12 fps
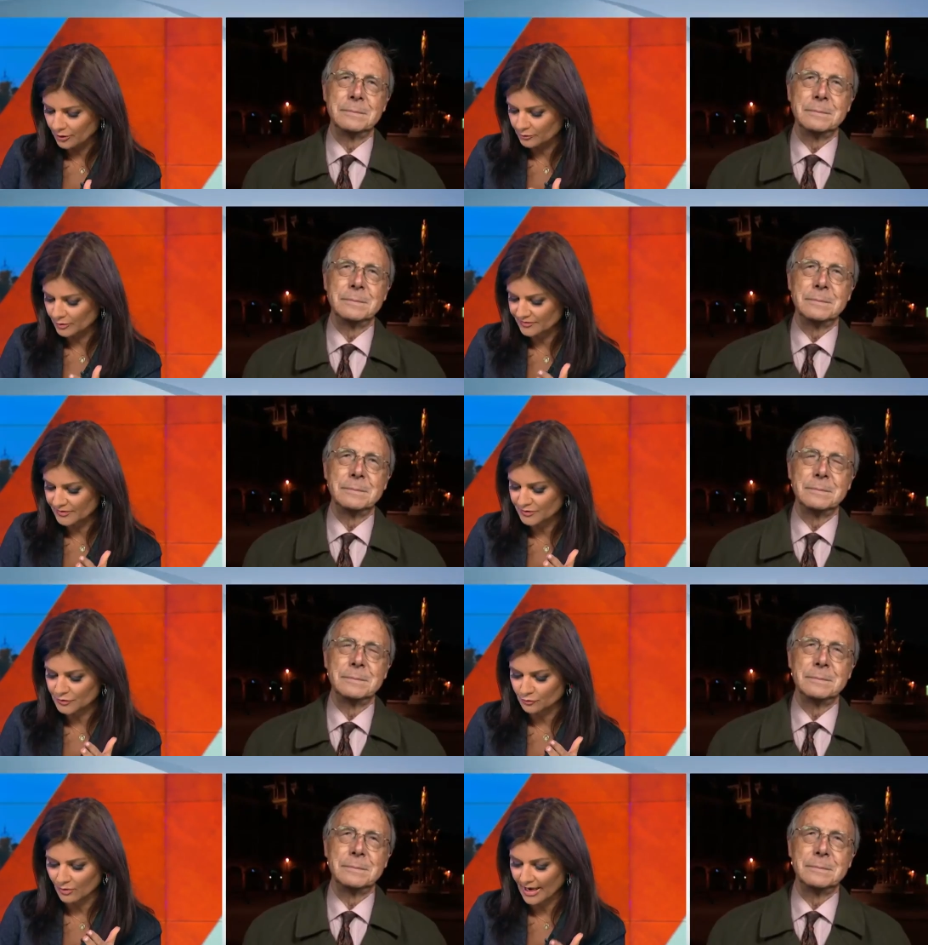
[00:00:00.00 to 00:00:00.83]
Speaker 1: with
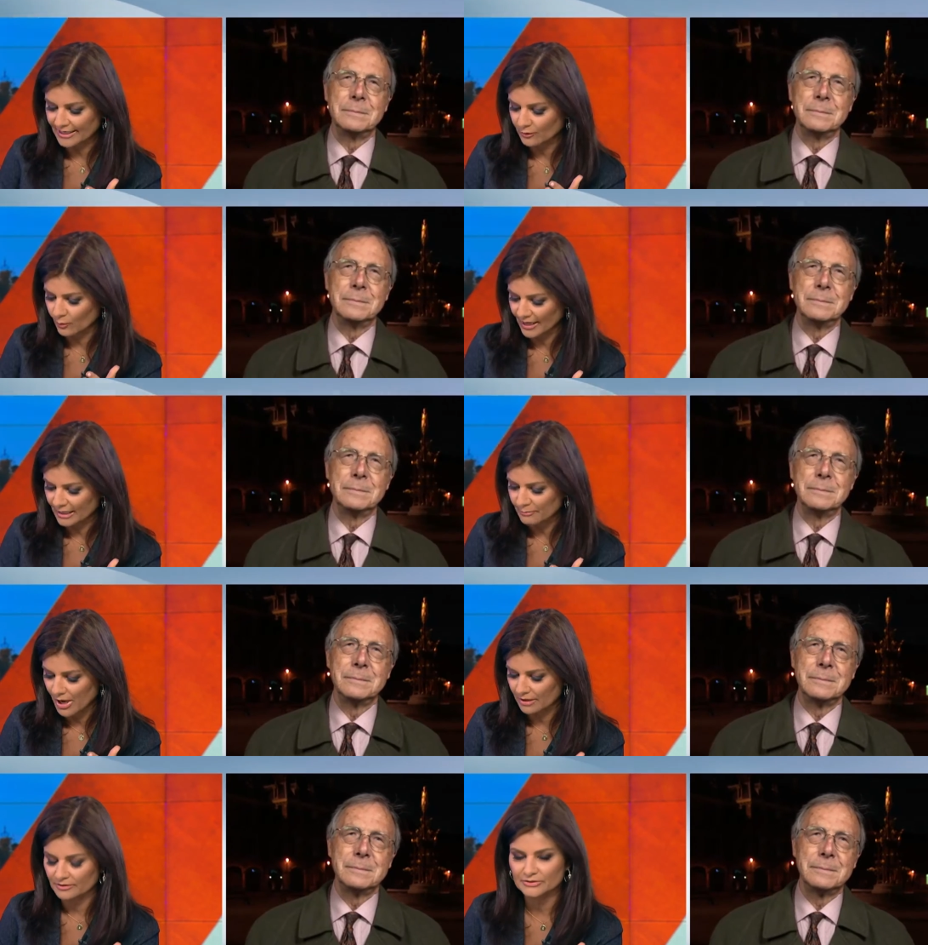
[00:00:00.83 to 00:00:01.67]
this right-wing
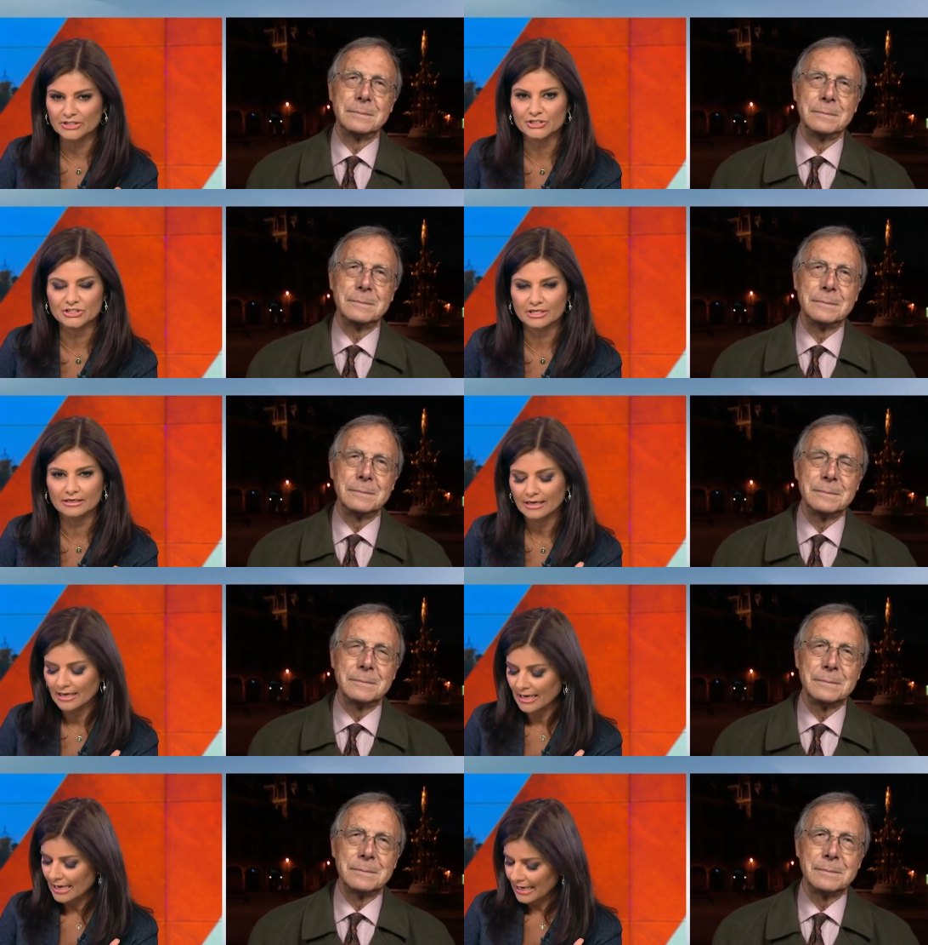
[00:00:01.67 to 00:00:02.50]
politician
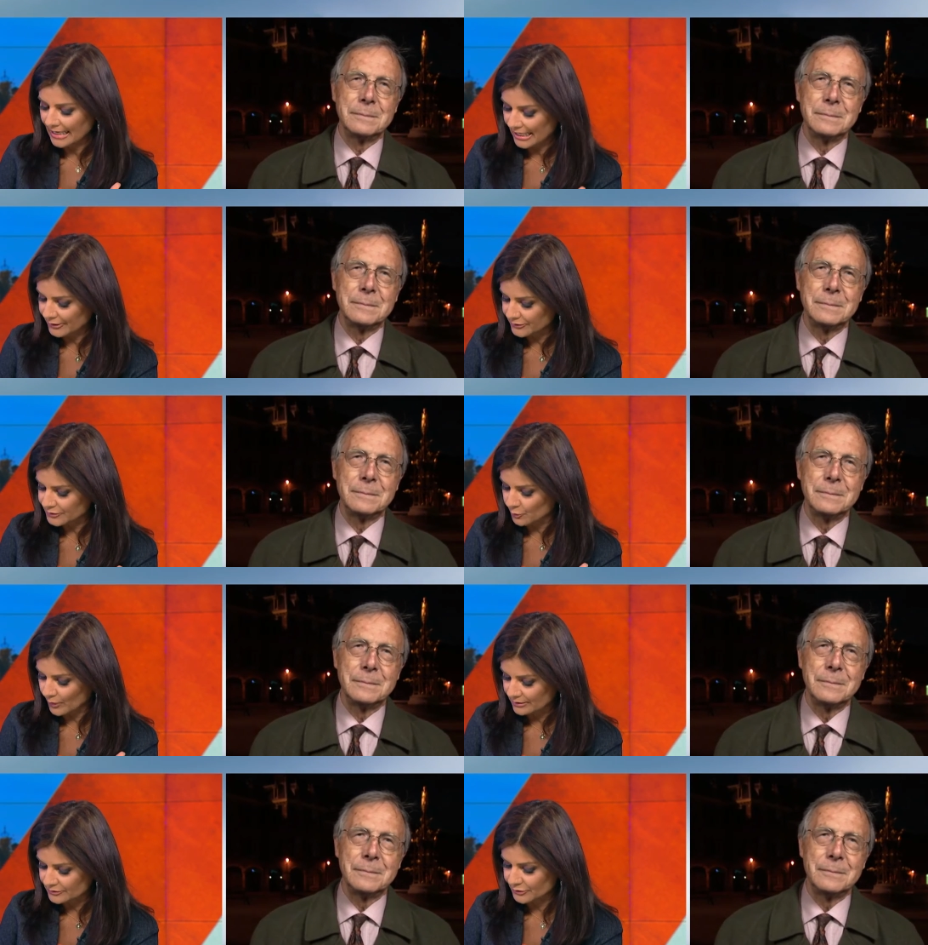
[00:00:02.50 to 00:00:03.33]
here to
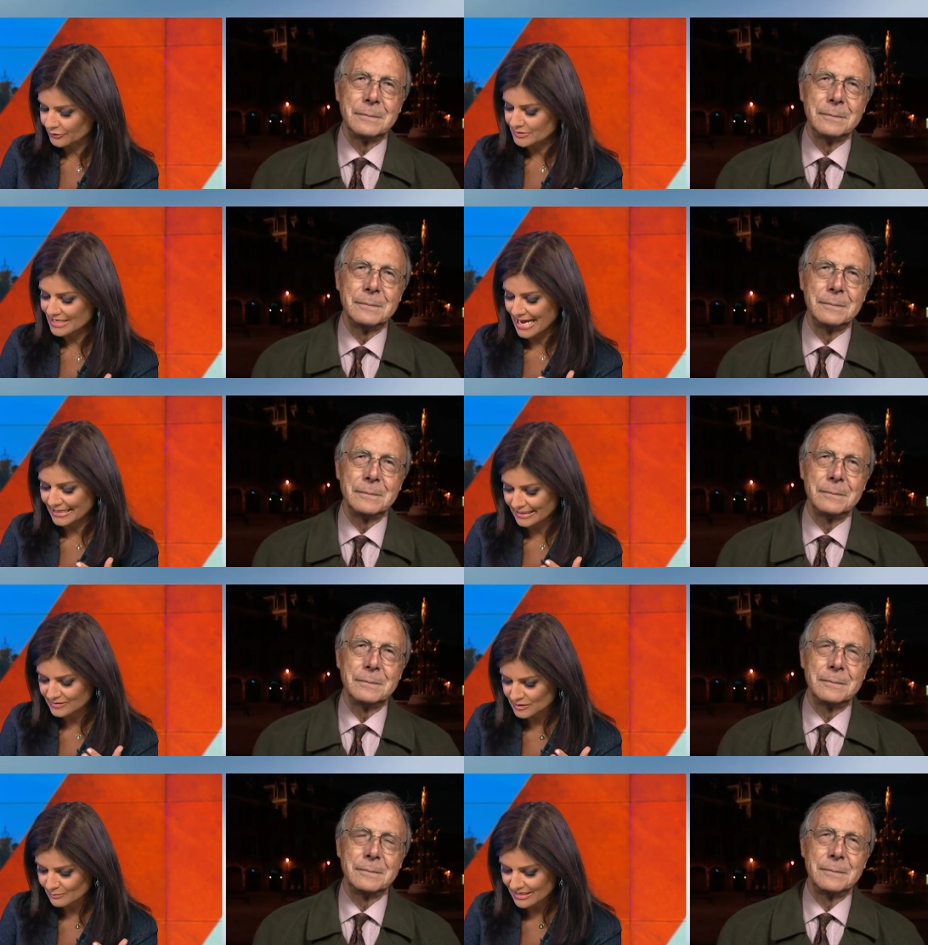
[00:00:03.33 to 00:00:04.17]
Wilders and
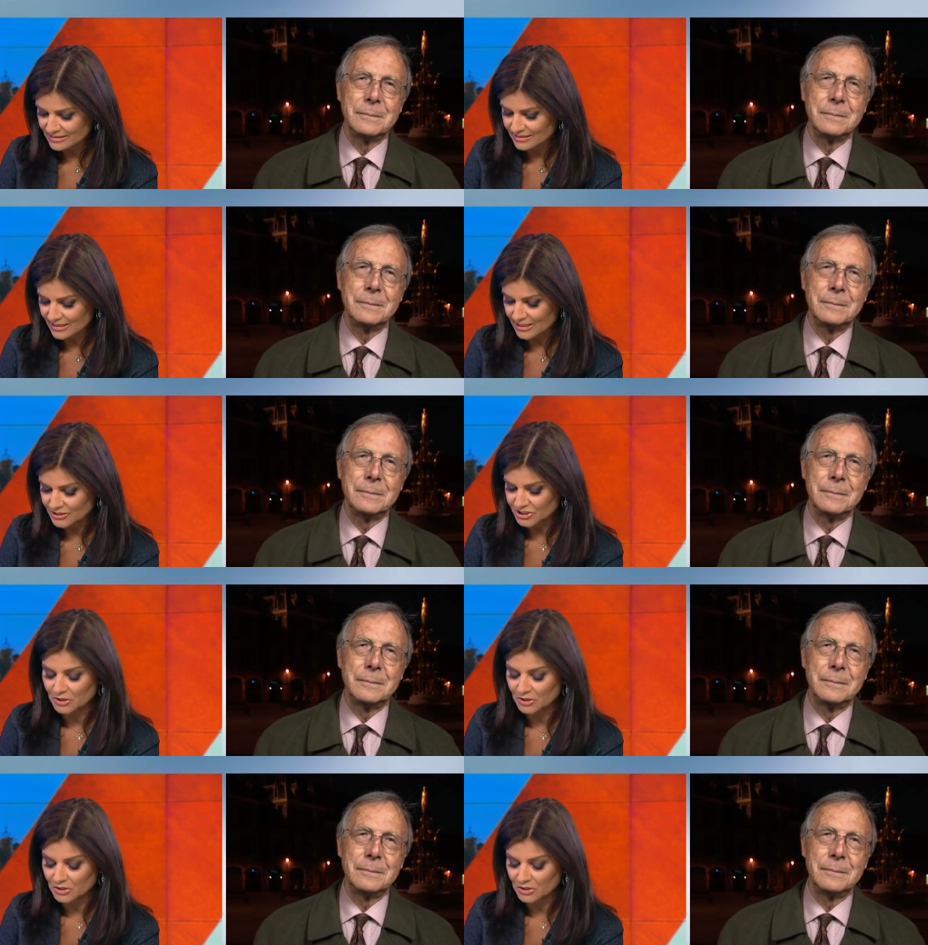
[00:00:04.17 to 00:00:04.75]
his message?